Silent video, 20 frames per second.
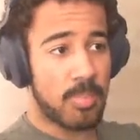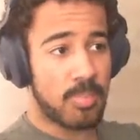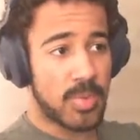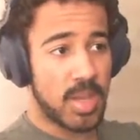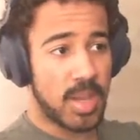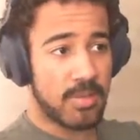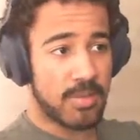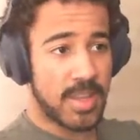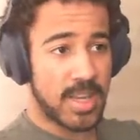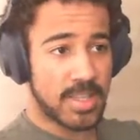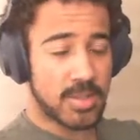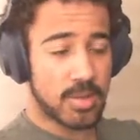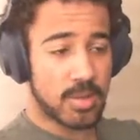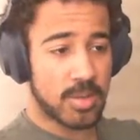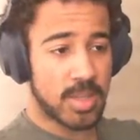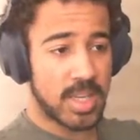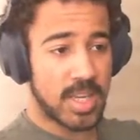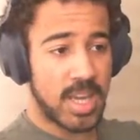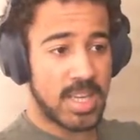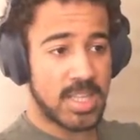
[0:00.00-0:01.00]
If that's not
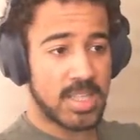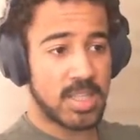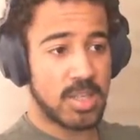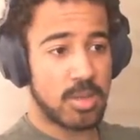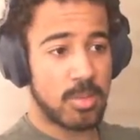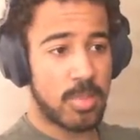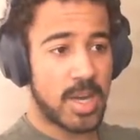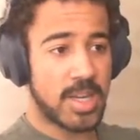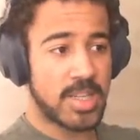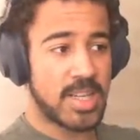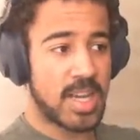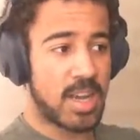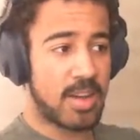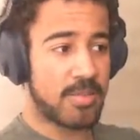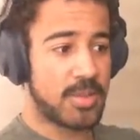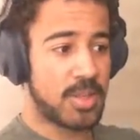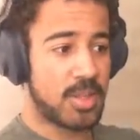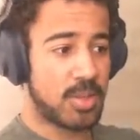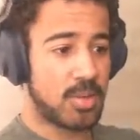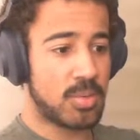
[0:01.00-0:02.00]
the case, you might
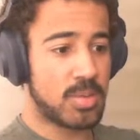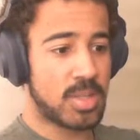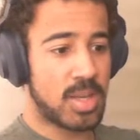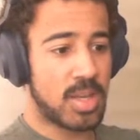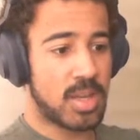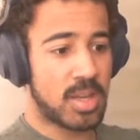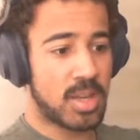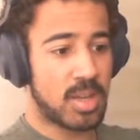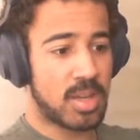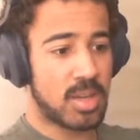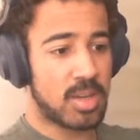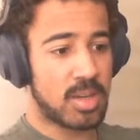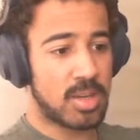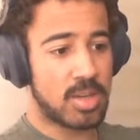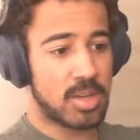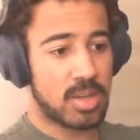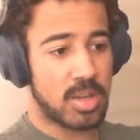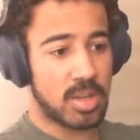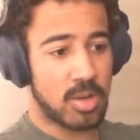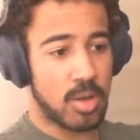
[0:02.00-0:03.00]
have to use
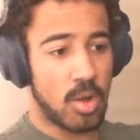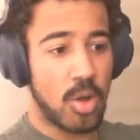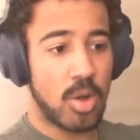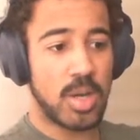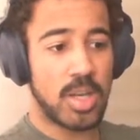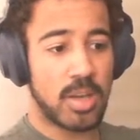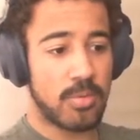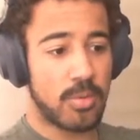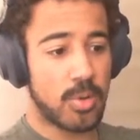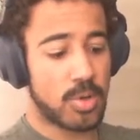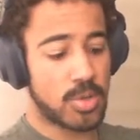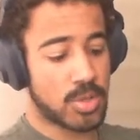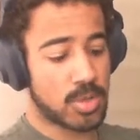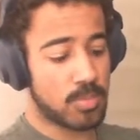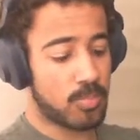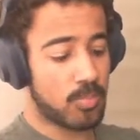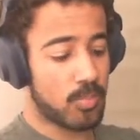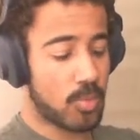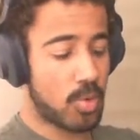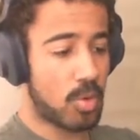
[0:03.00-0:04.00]
an earlier
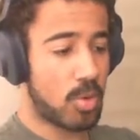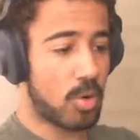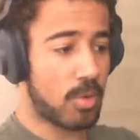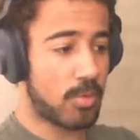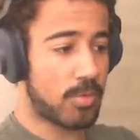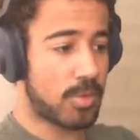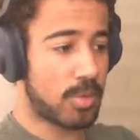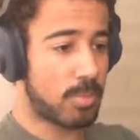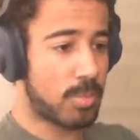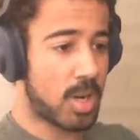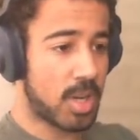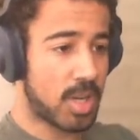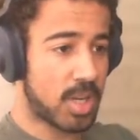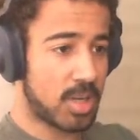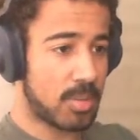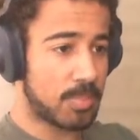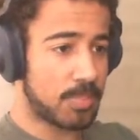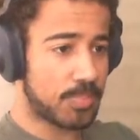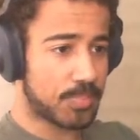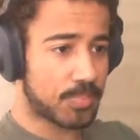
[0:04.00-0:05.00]
version of the
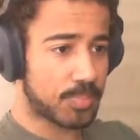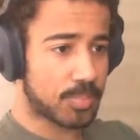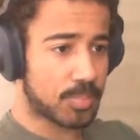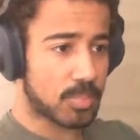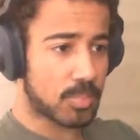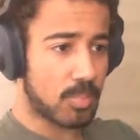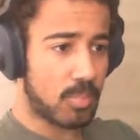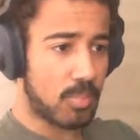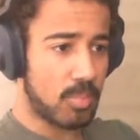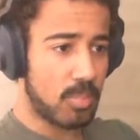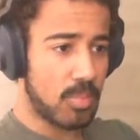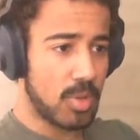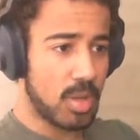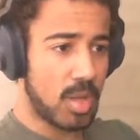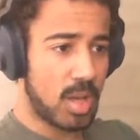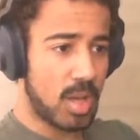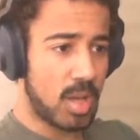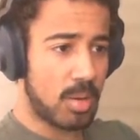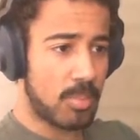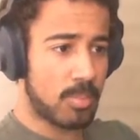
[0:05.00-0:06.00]
plugin,
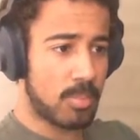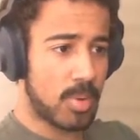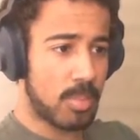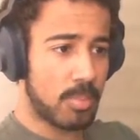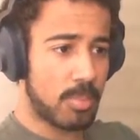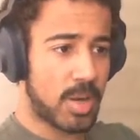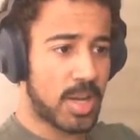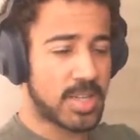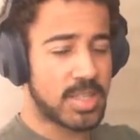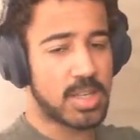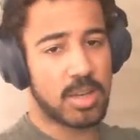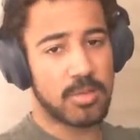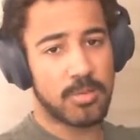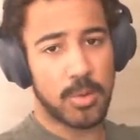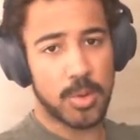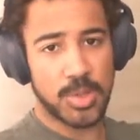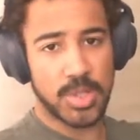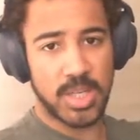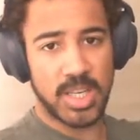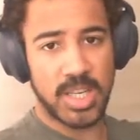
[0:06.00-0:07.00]
but
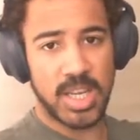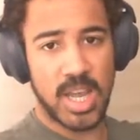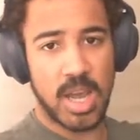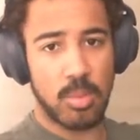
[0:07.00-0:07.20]
unfortunately I